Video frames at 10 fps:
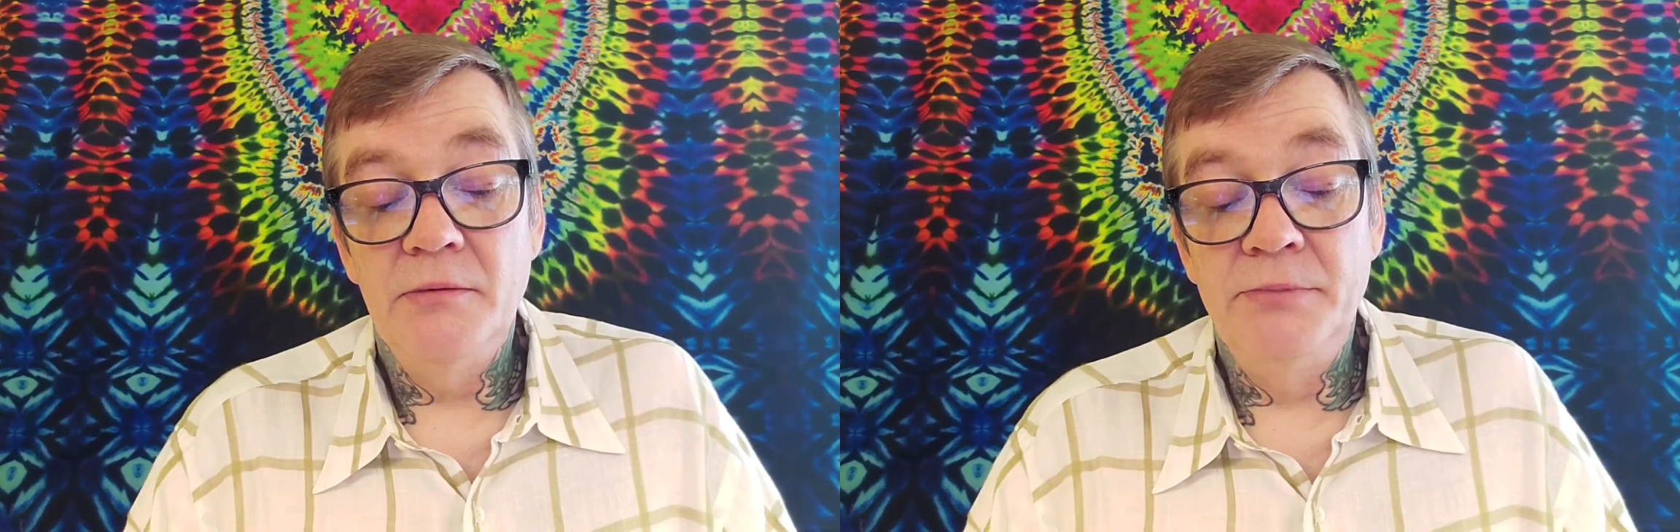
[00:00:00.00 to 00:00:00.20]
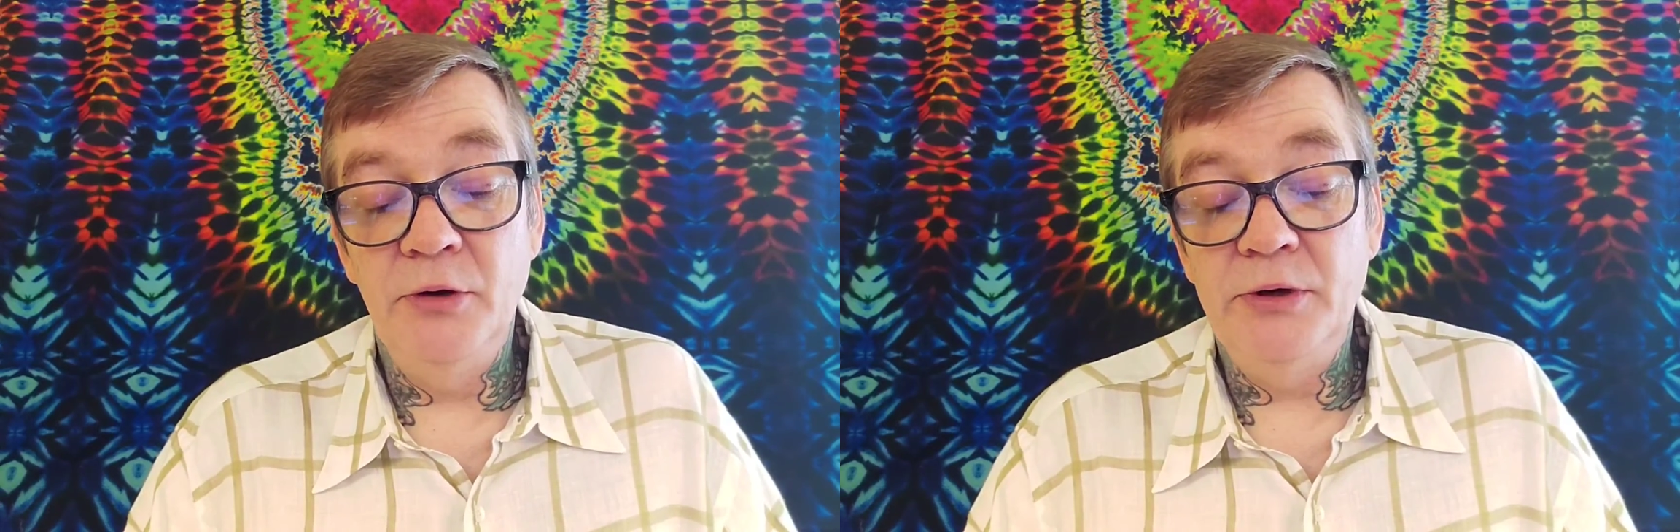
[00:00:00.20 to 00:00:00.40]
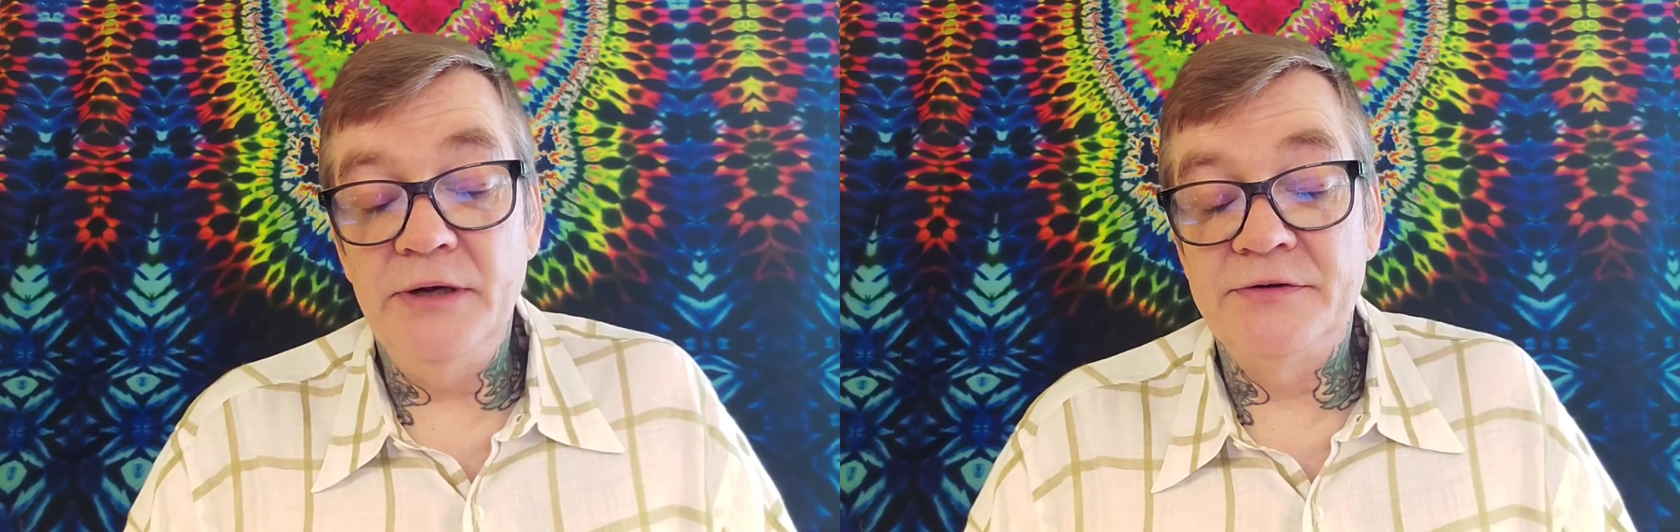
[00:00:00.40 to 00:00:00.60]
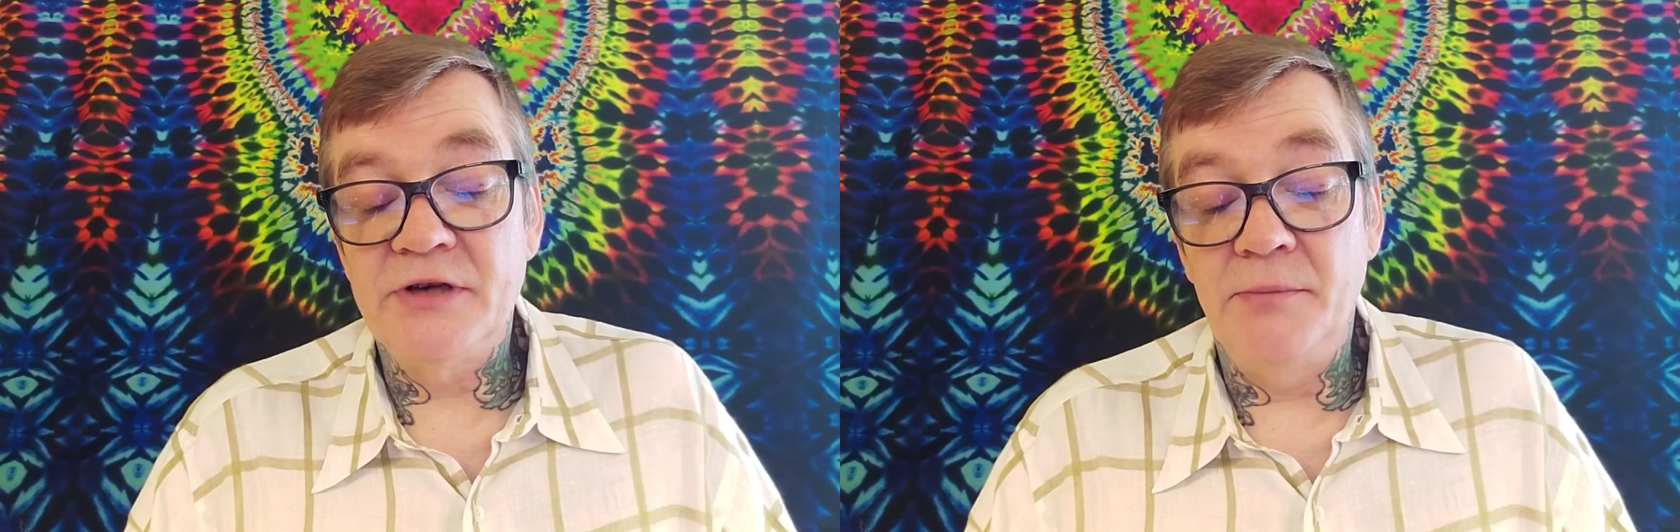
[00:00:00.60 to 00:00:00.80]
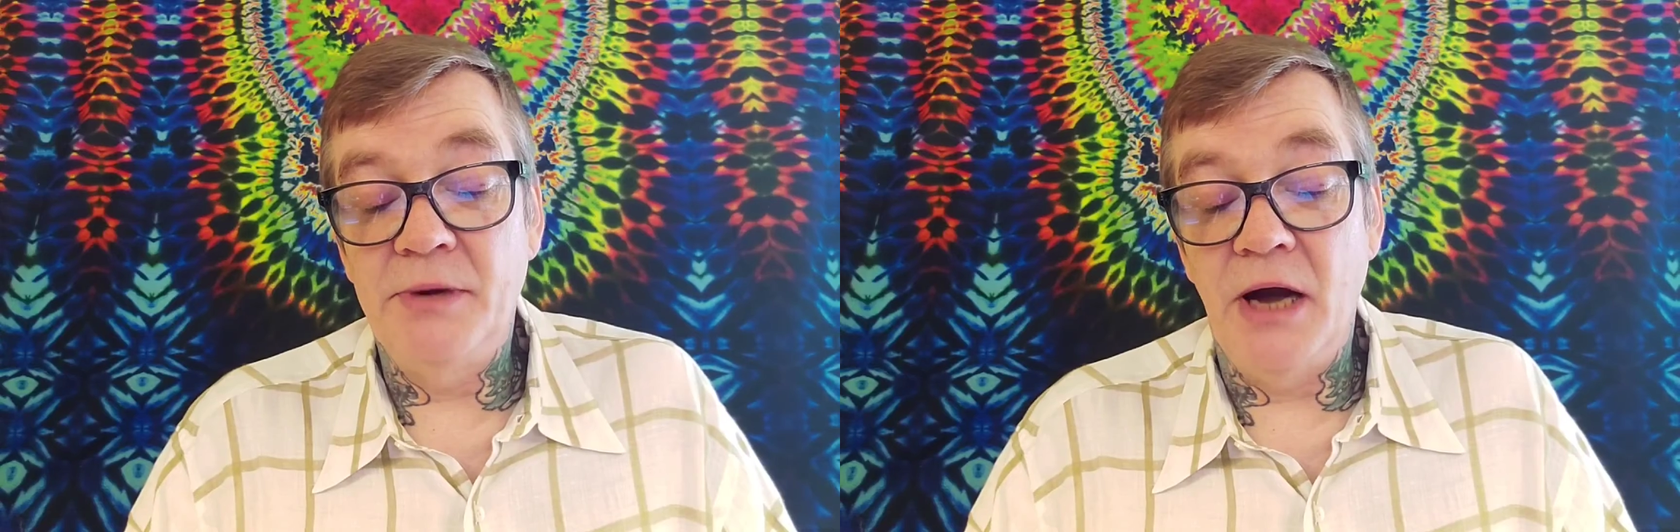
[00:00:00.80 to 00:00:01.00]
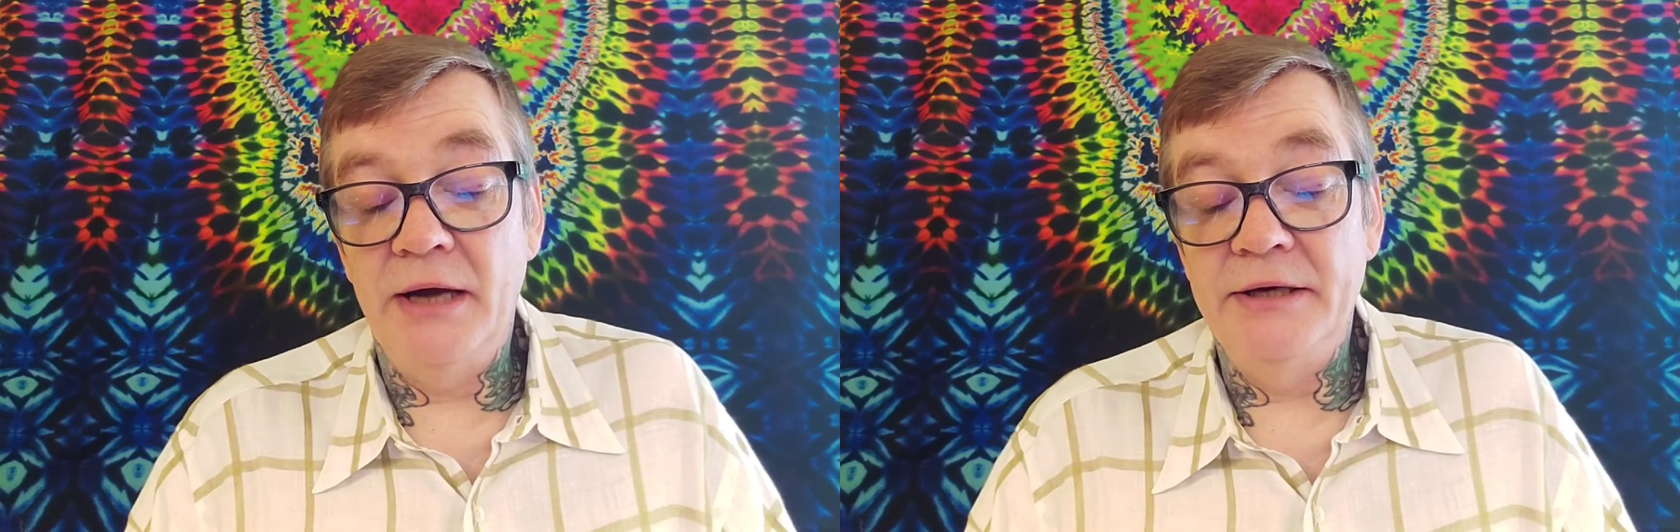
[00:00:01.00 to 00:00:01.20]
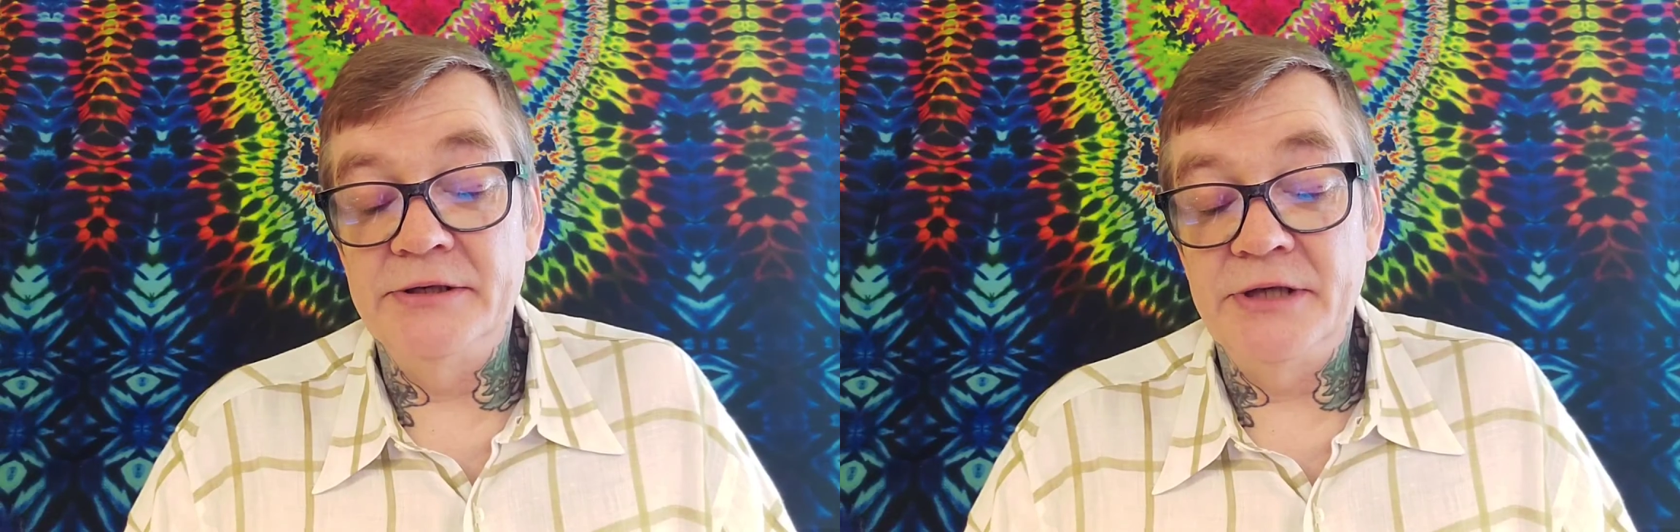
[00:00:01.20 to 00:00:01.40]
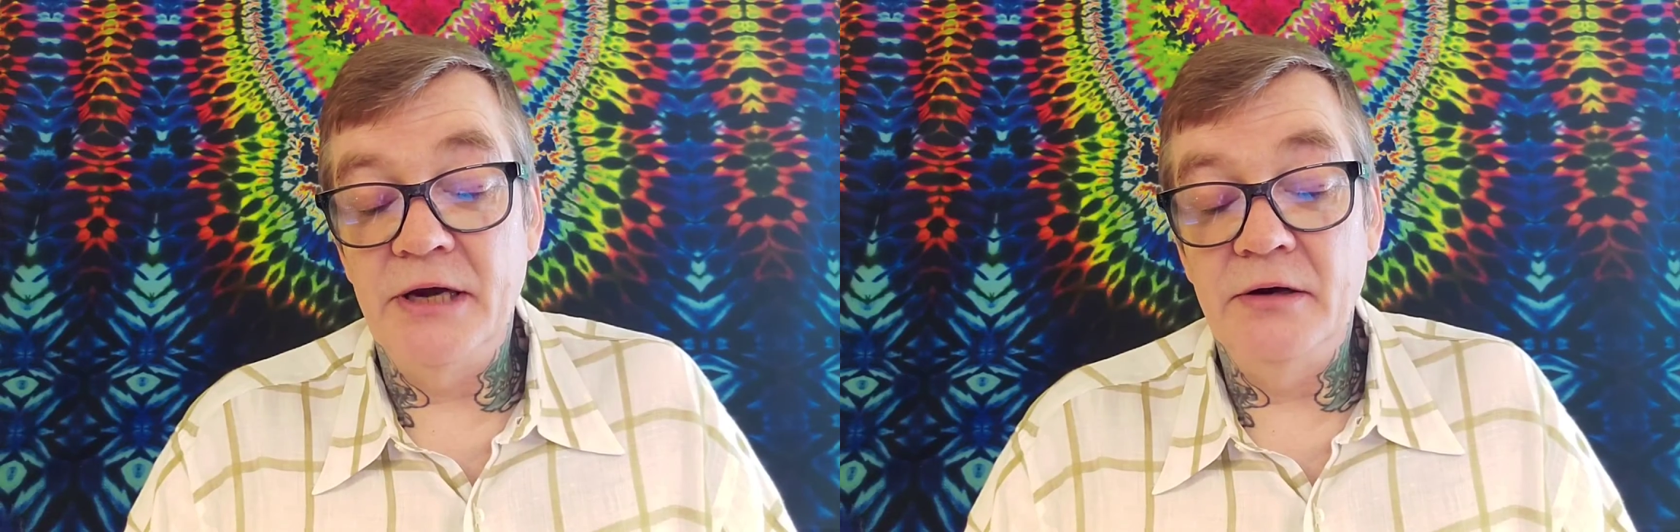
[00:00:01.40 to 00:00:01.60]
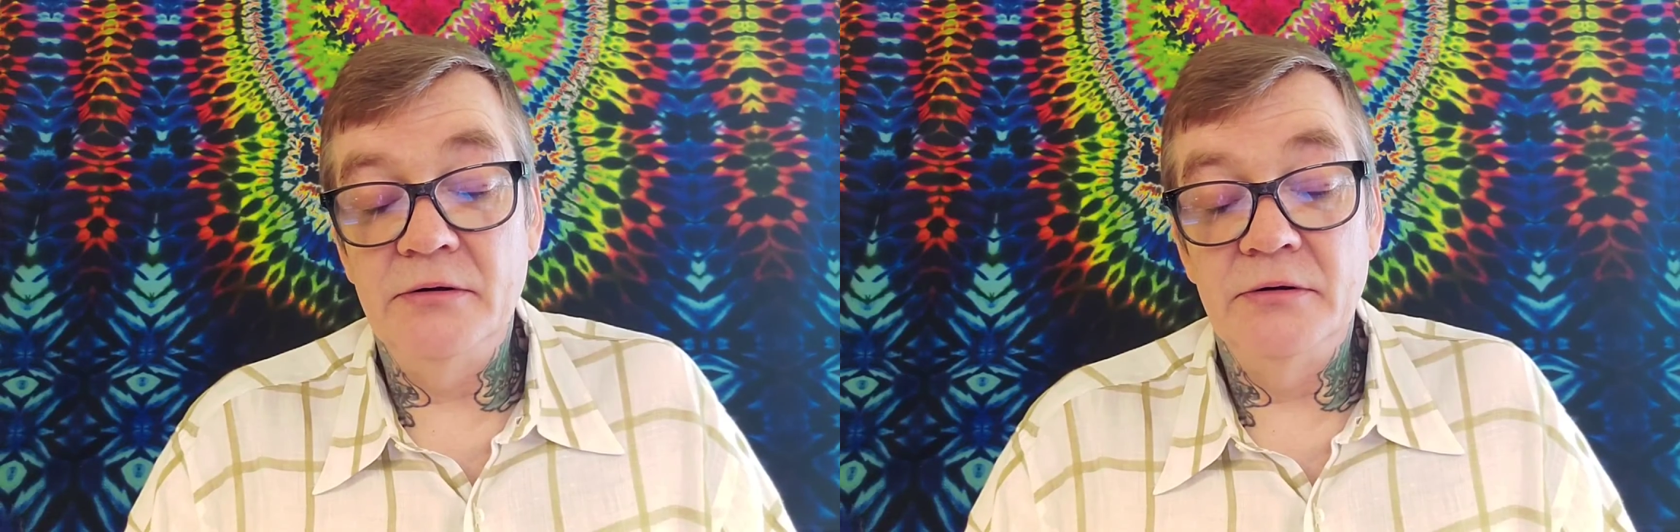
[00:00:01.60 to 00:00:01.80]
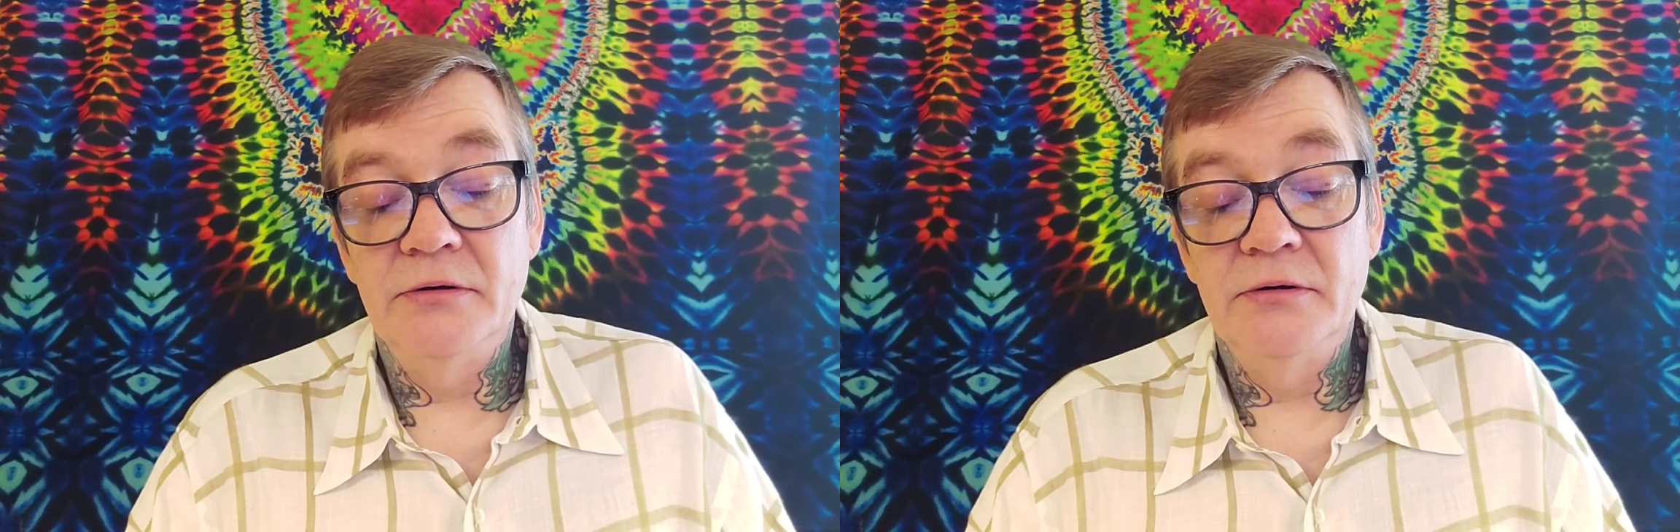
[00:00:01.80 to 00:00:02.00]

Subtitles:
Beauty of some kind is there.